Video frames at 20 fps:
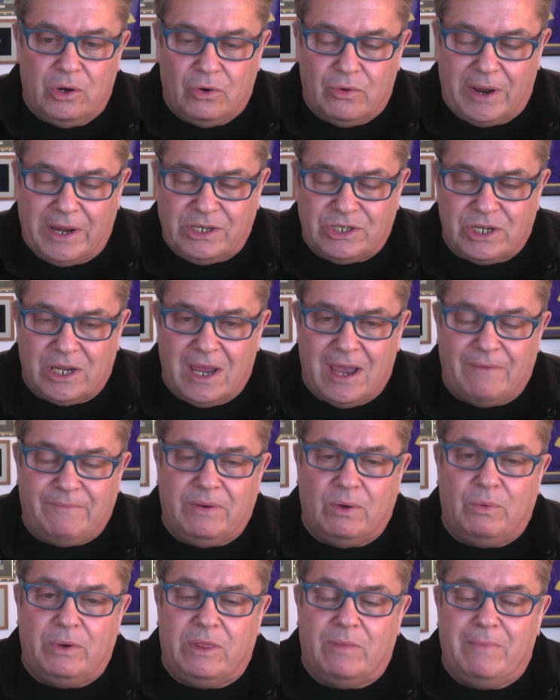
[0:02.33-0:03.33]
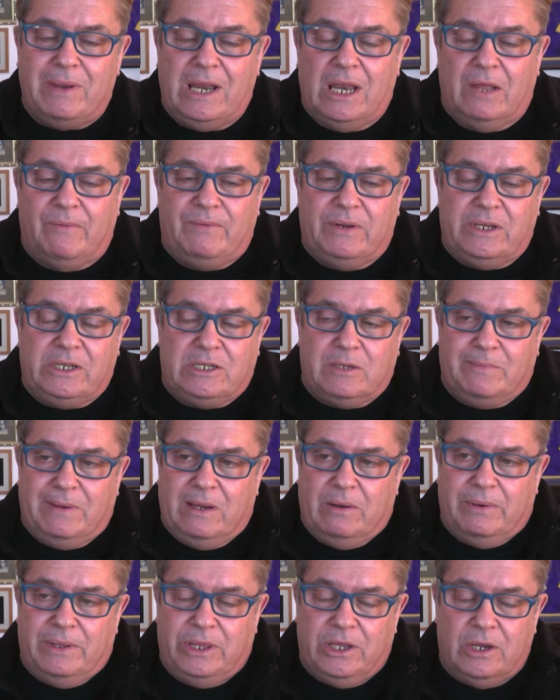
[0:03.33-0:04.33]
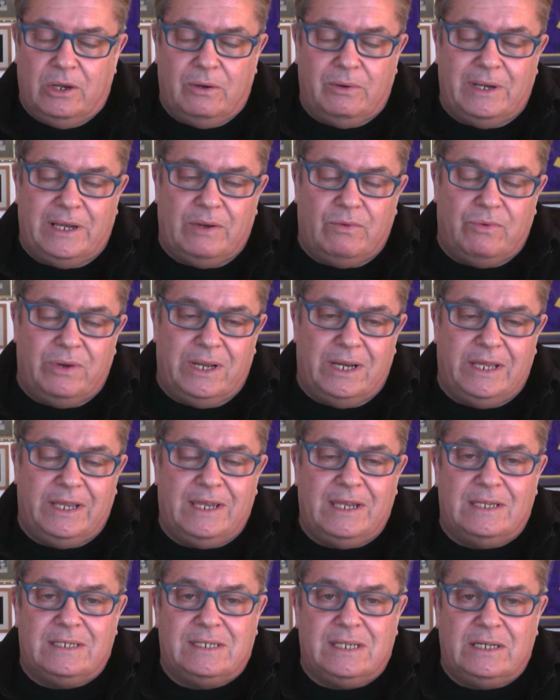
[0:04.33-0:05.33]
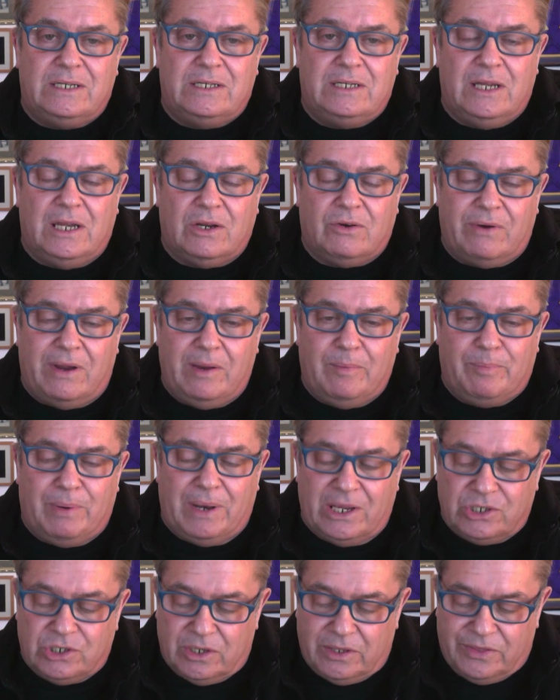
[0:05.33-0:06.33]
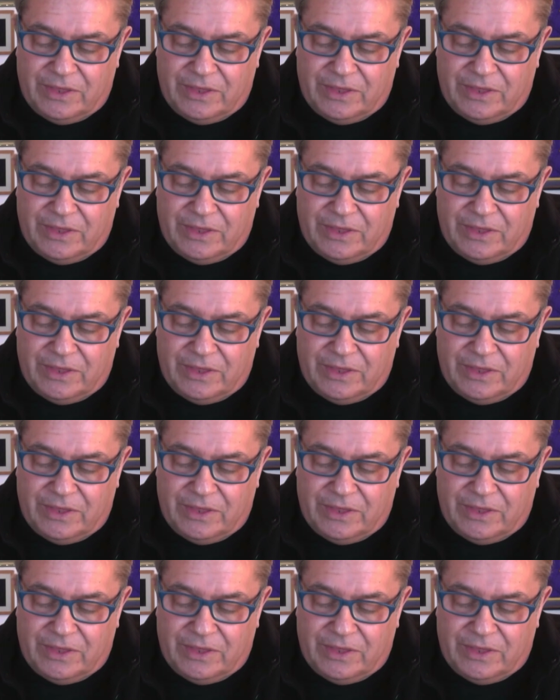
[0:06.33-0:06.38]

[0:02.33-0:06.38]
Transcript: Great to have you with me, lovely to be with you, it really is, and great pleasure.